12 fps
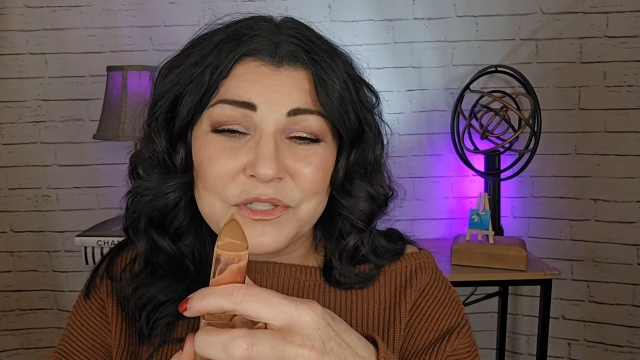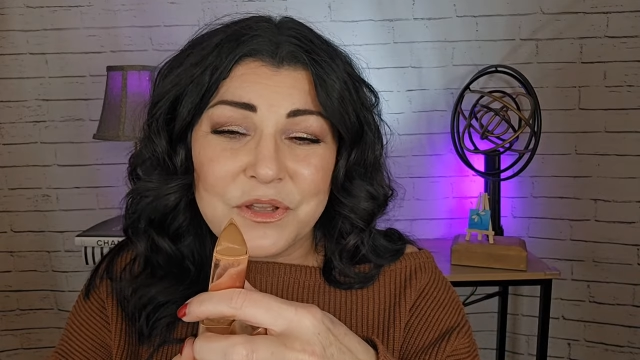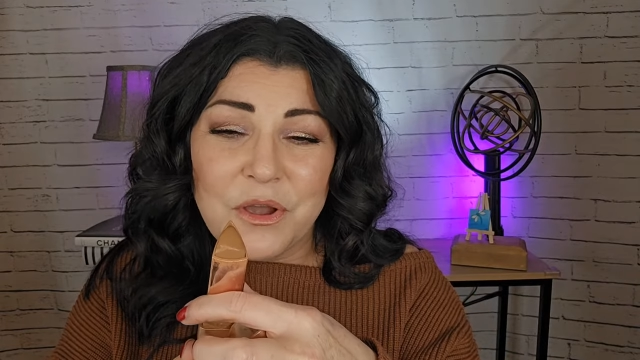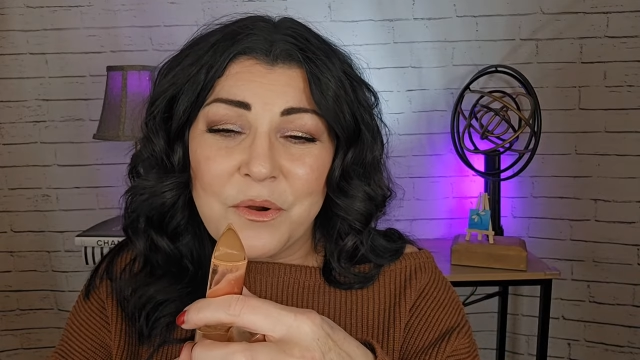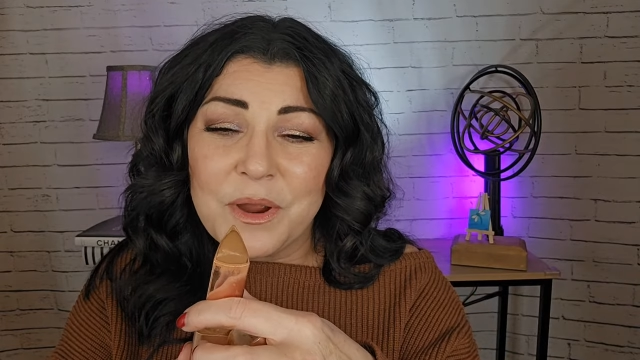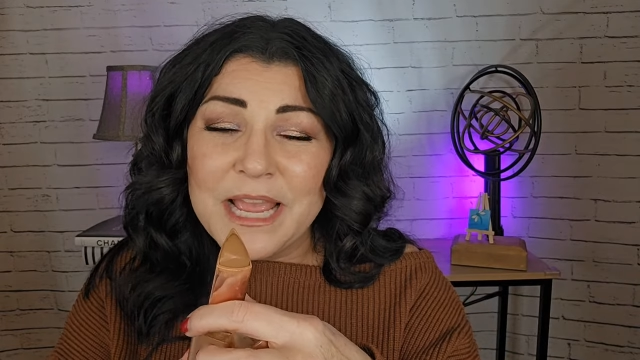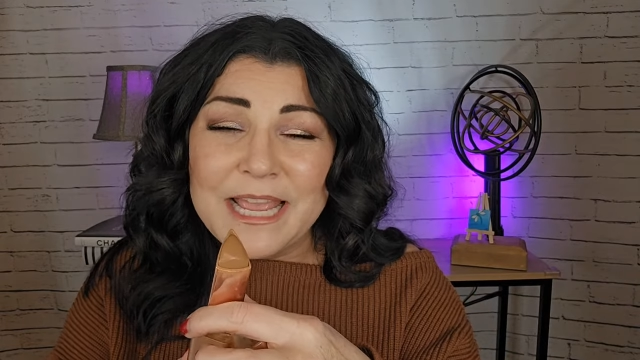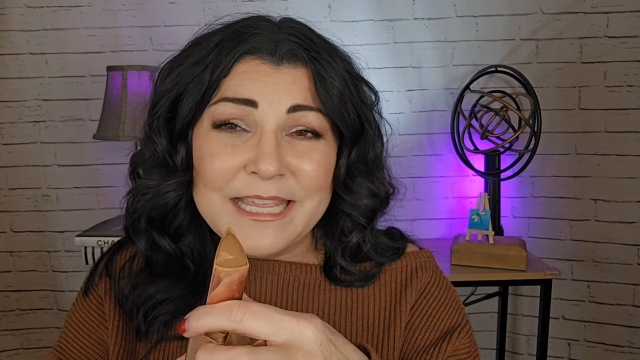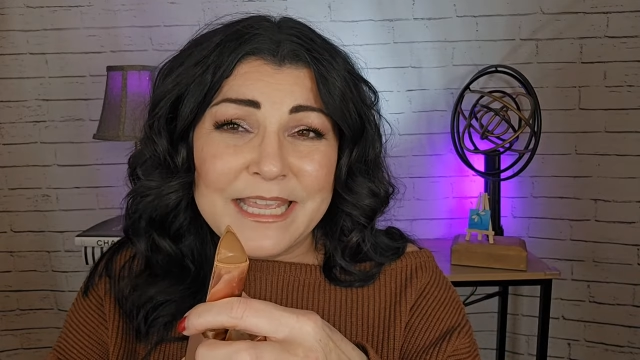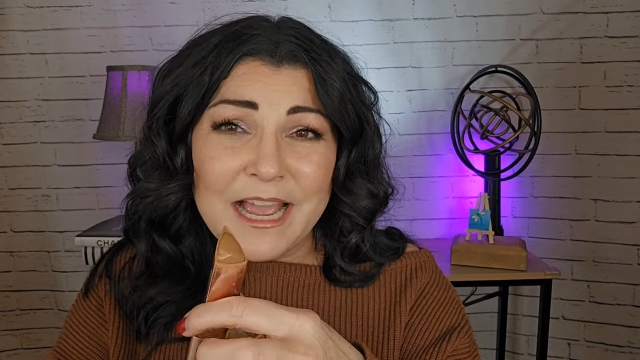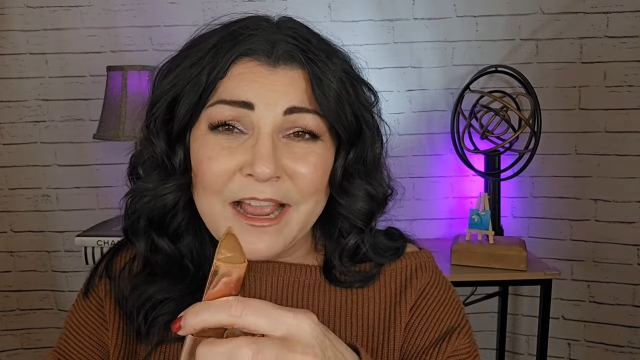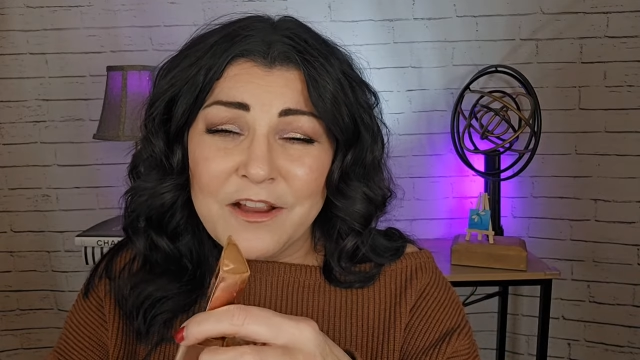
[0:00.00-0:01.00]
So
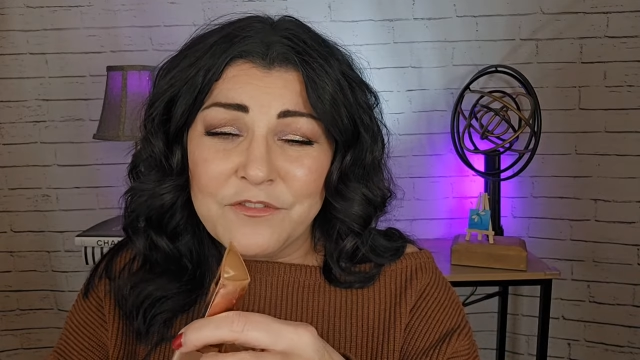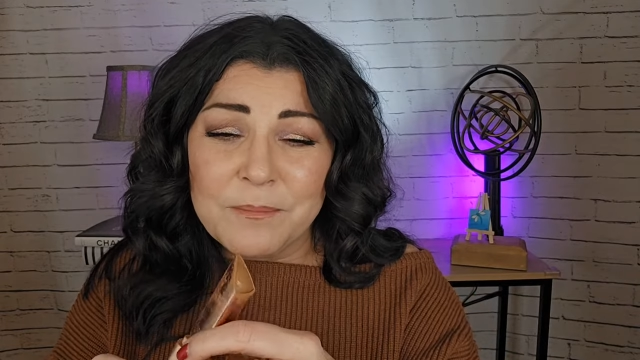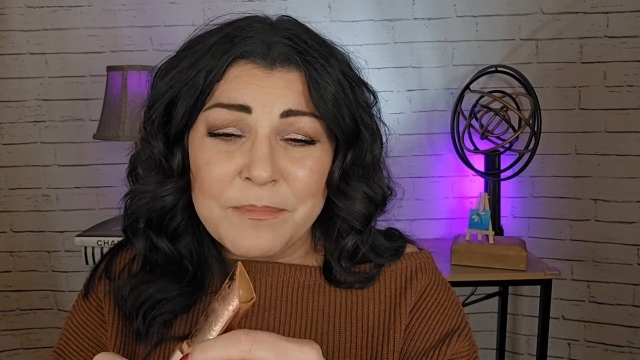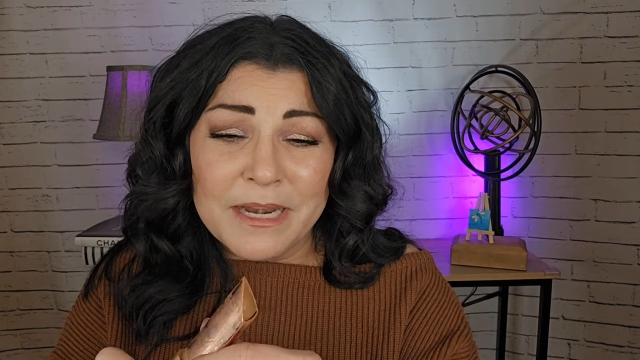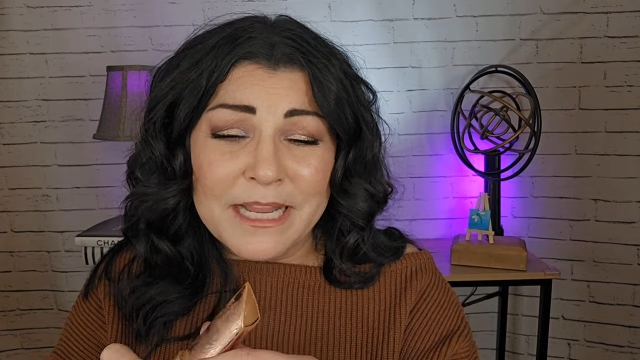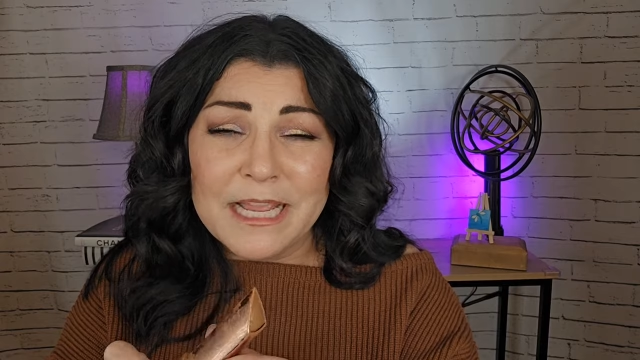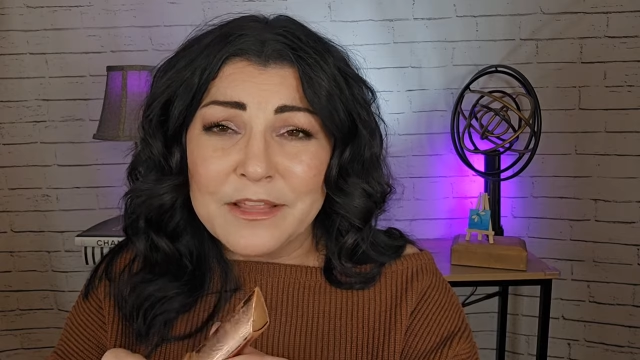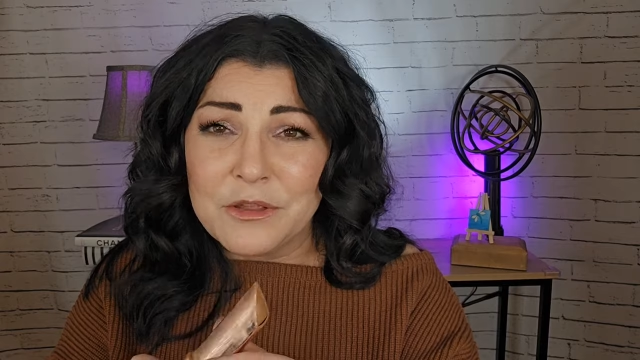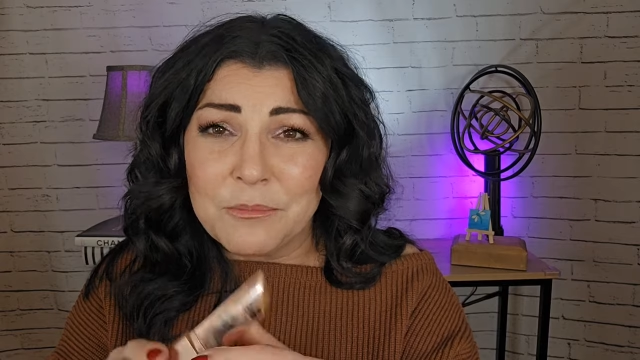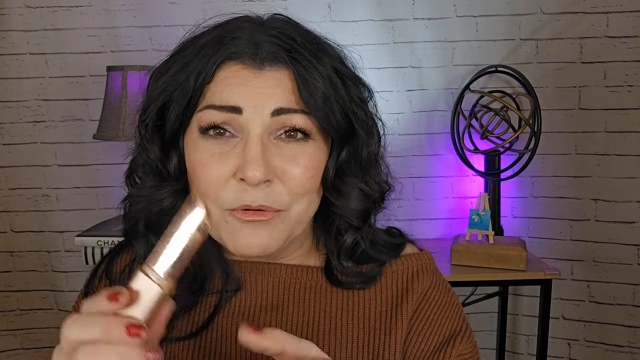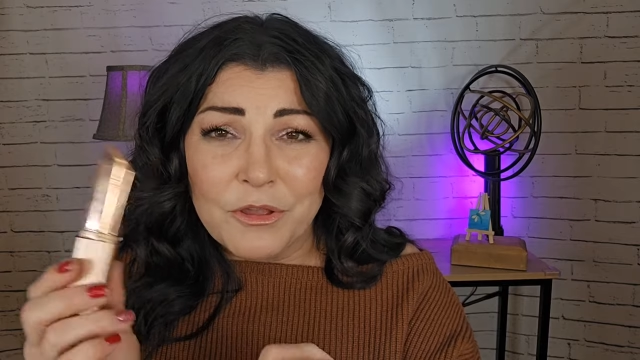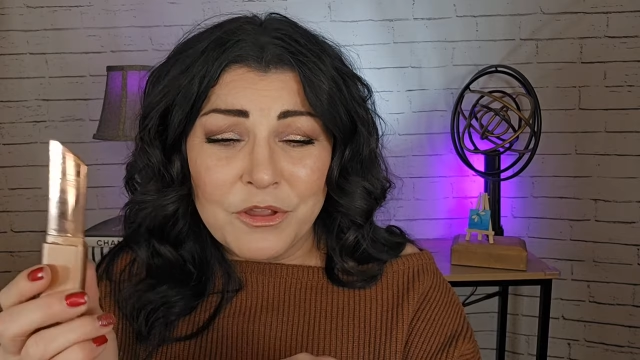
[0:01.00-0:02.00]
yeah, everybody and
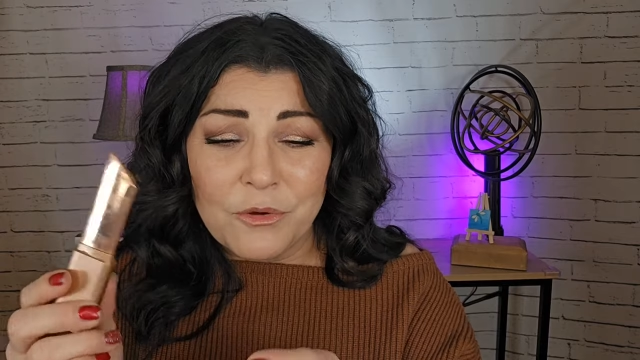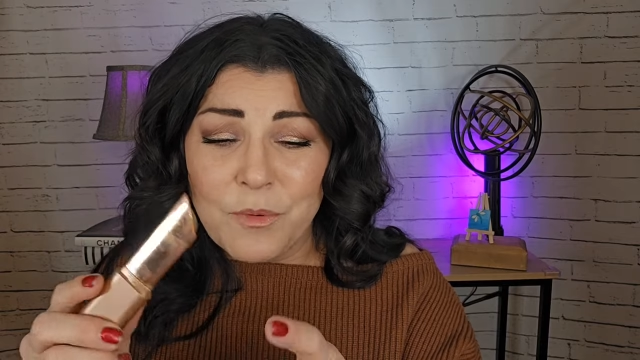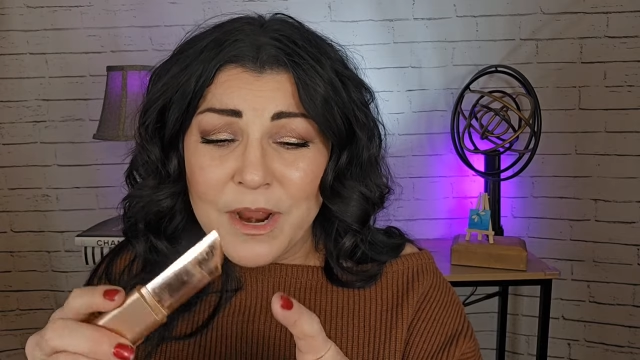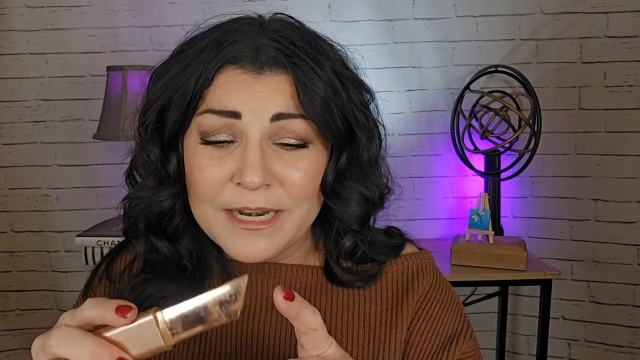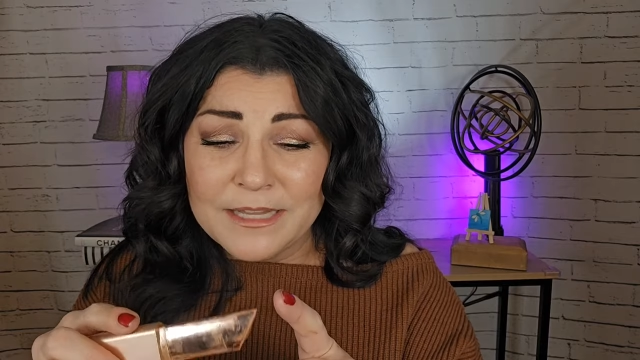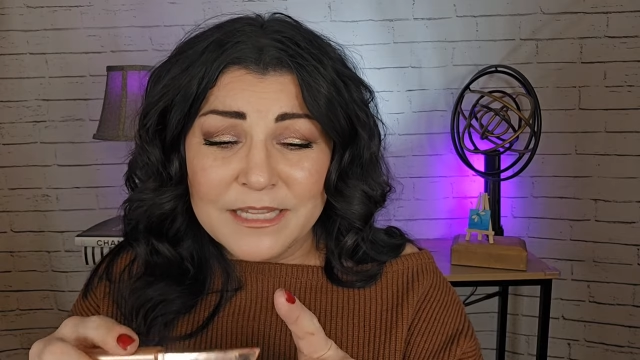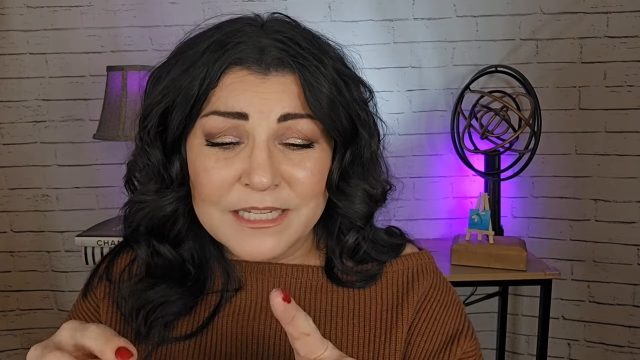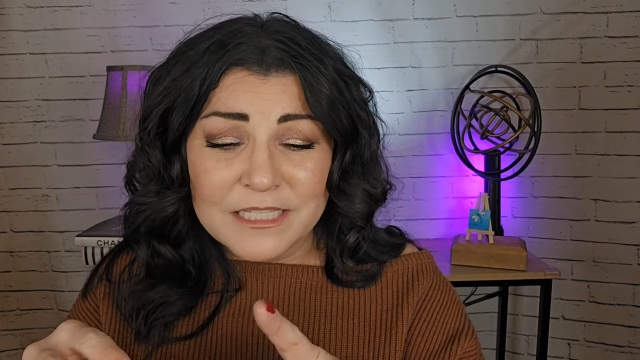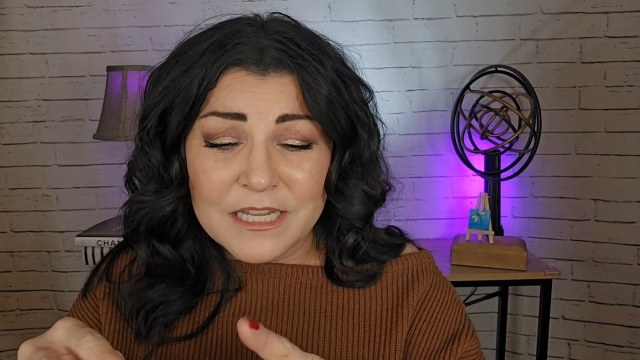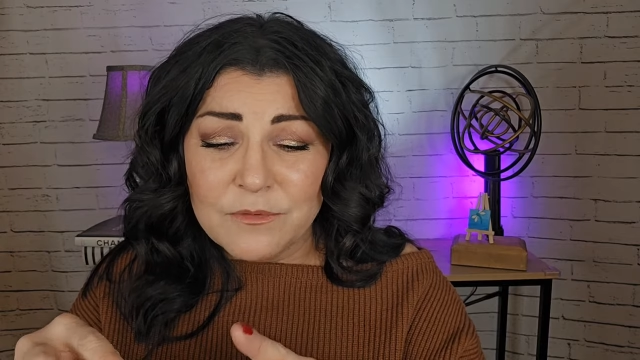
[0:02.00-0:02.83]
their brother wanted this.